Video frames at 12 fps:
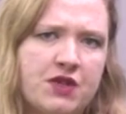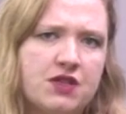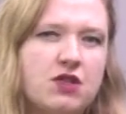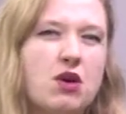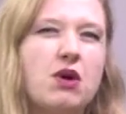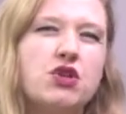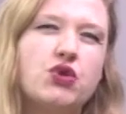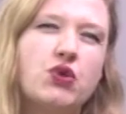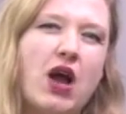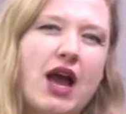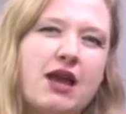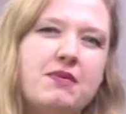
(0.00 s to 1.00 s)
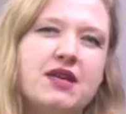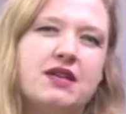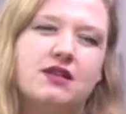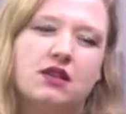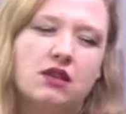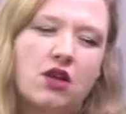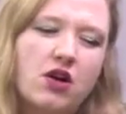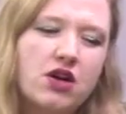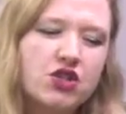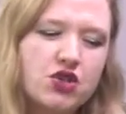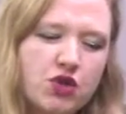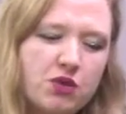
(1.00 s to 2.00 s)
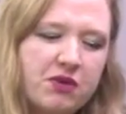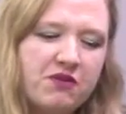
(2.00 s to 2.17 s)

So a tribe is a large group